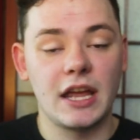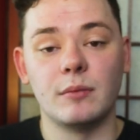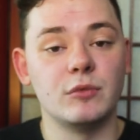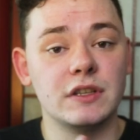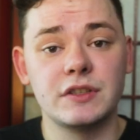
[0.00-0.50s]

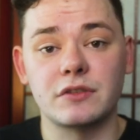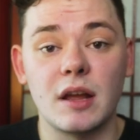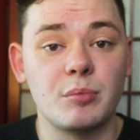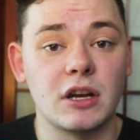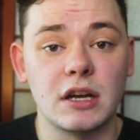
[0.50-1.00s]
cameras,
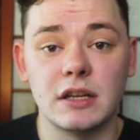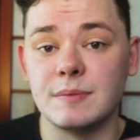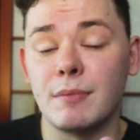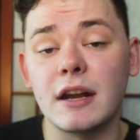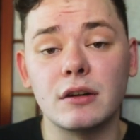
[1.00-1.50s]

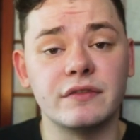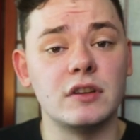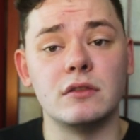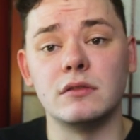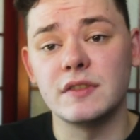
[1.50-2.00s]
tripods,
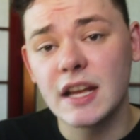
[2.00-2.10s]
microphones,